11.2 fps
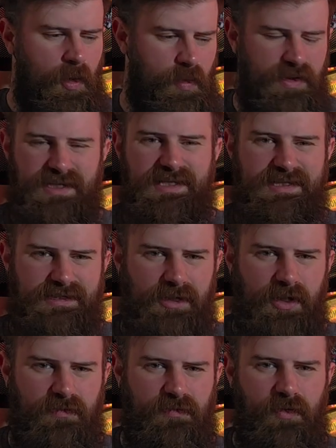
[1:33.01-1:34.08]
with a decent
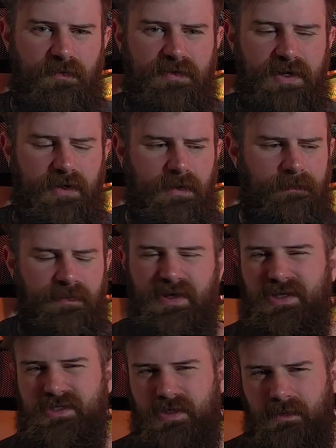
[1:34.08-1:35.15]
long form video.
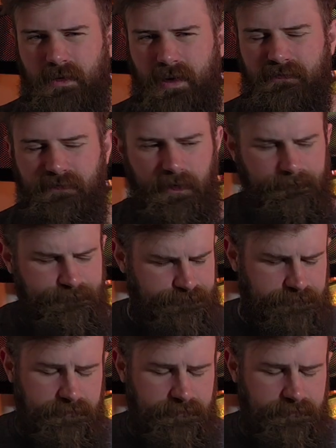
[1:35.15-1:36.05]
It's going to be quite fun.